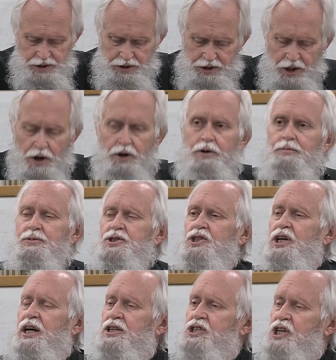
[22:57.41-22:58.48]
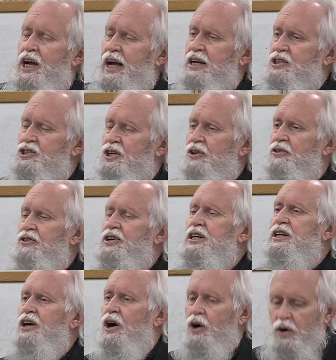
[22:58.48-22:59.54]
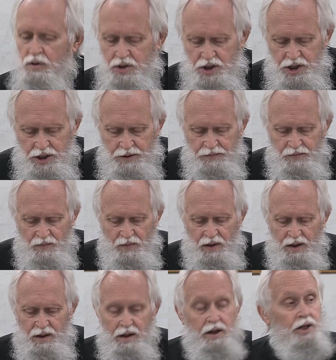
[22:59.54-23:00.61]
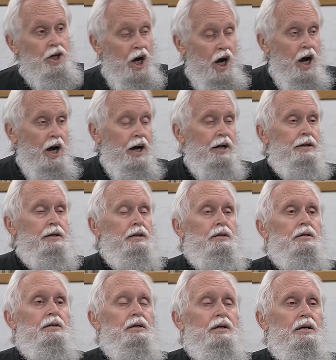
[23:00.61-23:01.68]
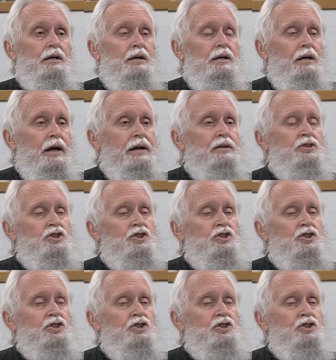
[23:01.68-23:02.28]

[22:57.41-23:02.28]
terms such as Theos, God, and